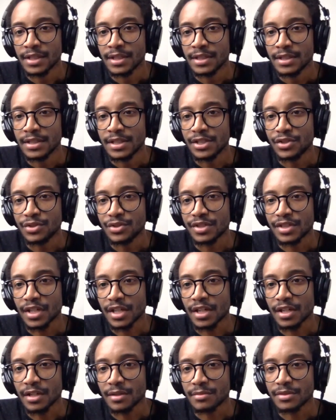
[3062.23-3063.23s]
Did you
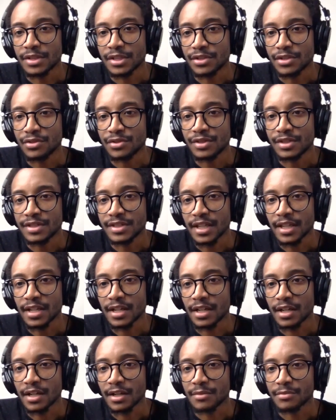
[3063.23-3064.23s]
set
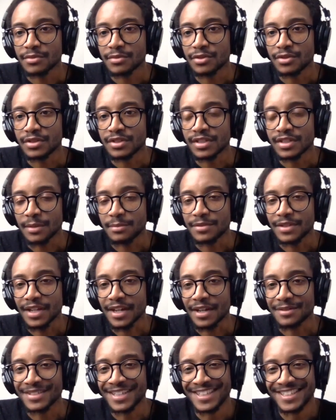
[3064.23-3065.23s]
up to step
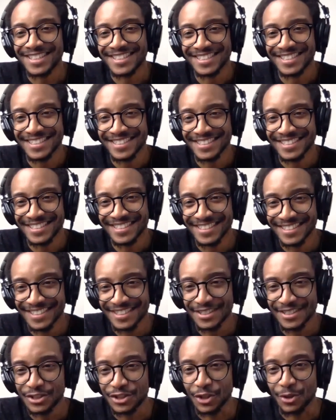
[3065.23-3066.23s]
down?
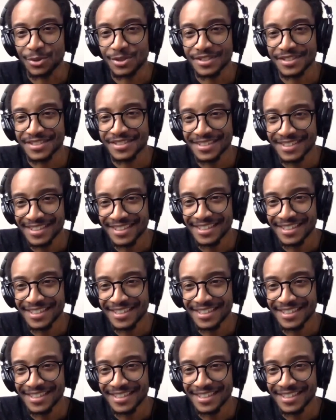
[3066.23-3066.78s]
Jokes.